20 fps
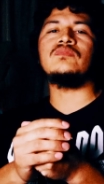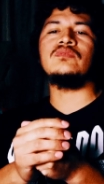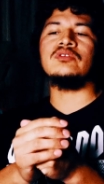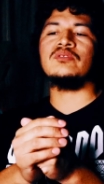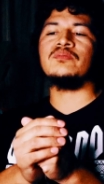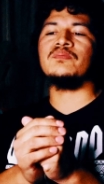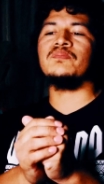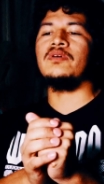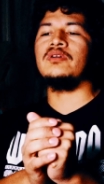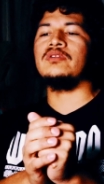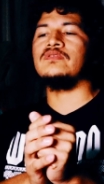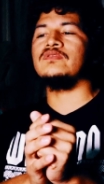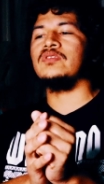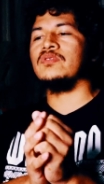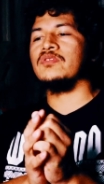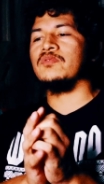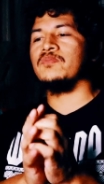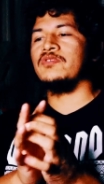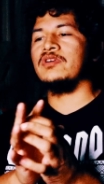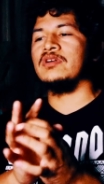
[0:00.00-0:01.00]
was part of
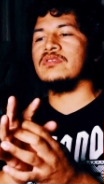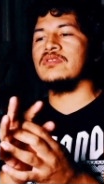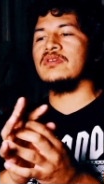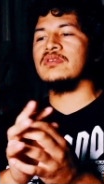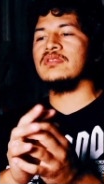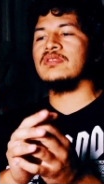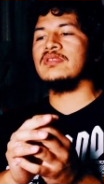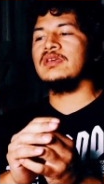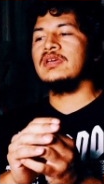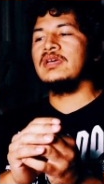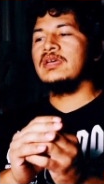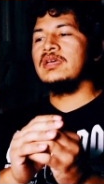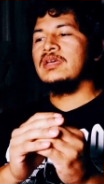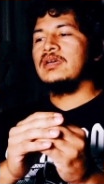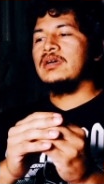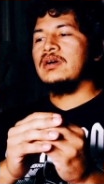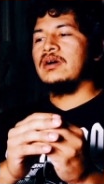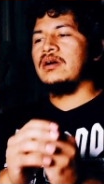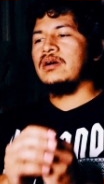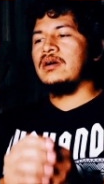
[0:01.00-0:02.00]
those projects,
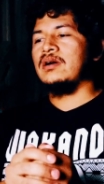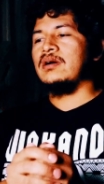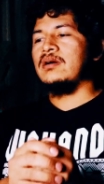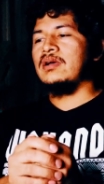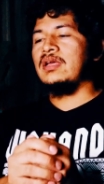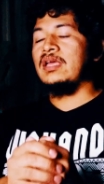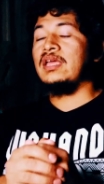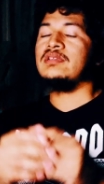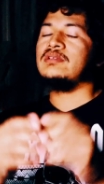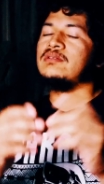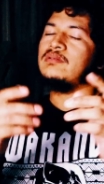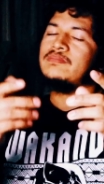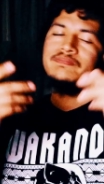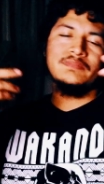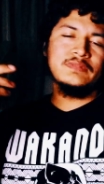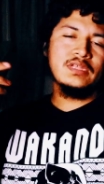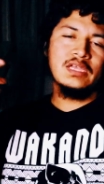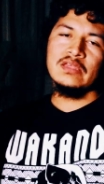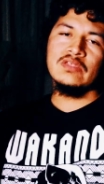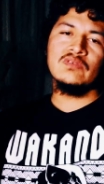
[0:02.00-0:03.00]
and
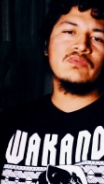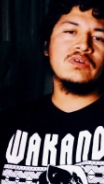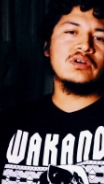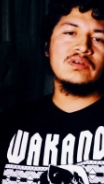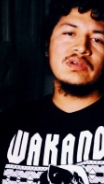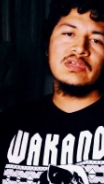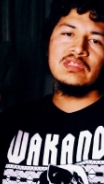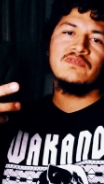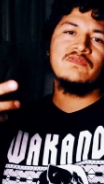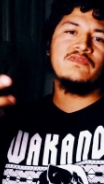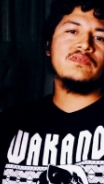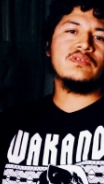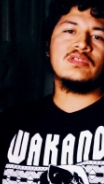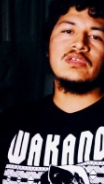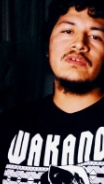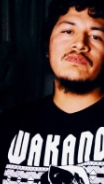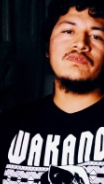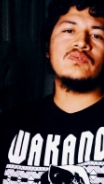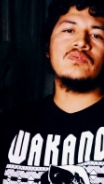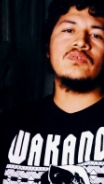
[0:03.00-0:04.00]
as well as
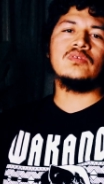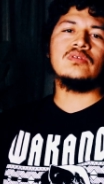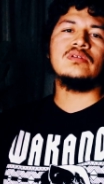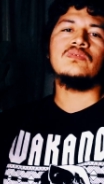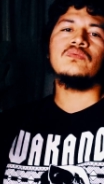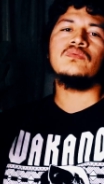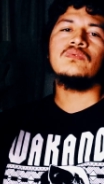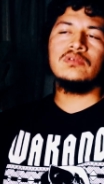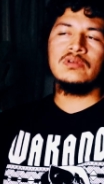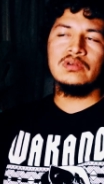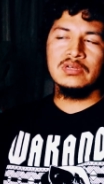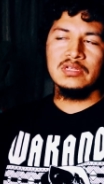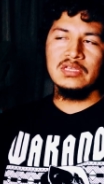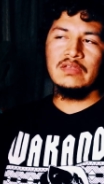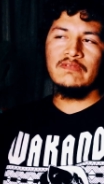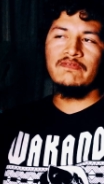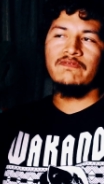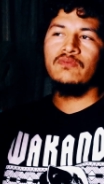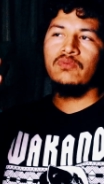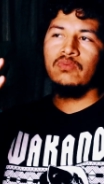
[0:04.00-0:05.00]
Civil War, where
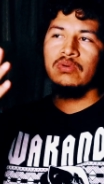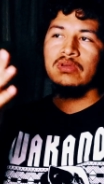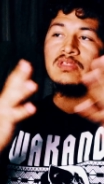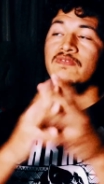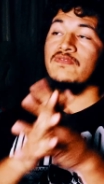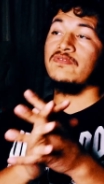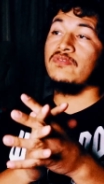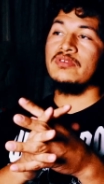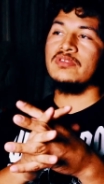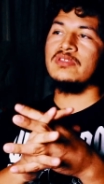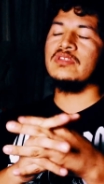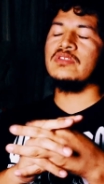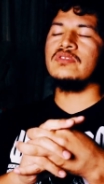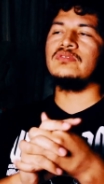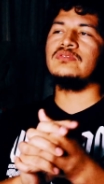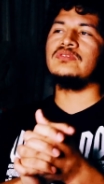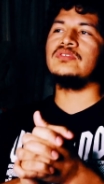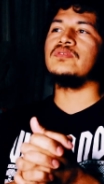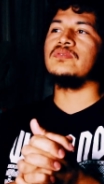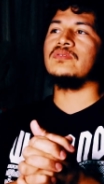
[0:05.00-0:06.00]
he was first
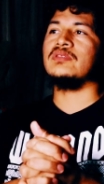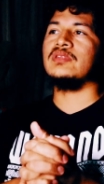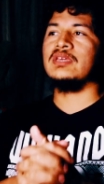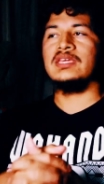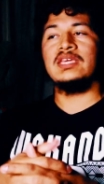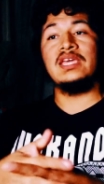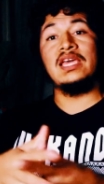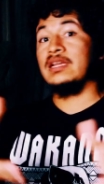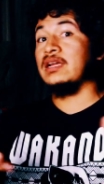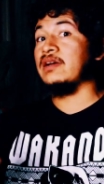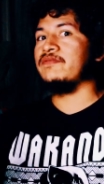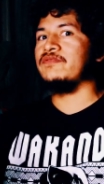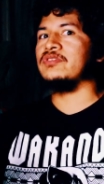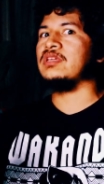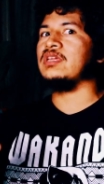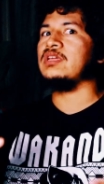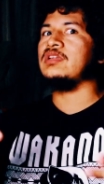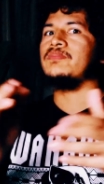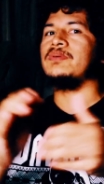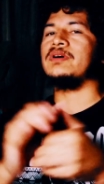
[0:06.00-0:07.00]
introduced. Cannot
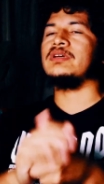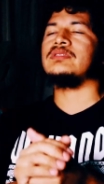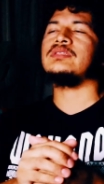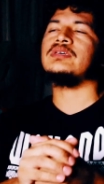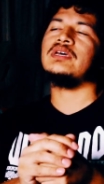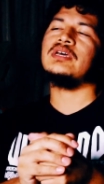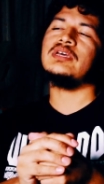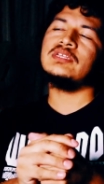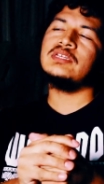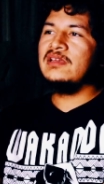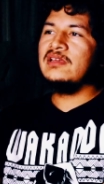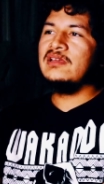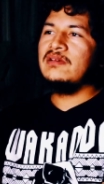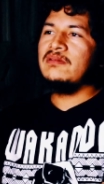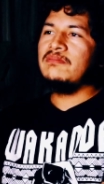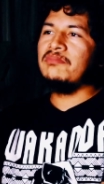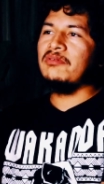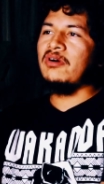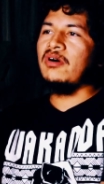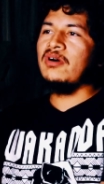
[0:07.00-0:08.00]
forget about
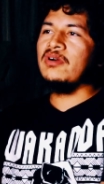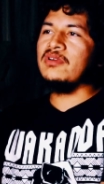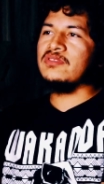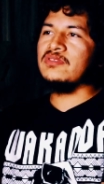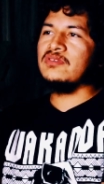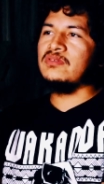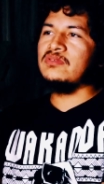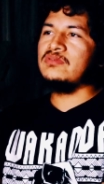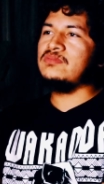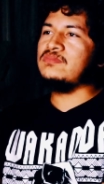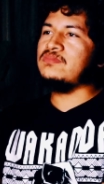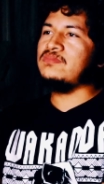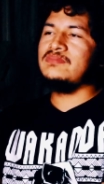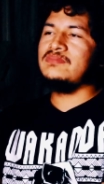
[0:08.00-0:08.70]
that. But also,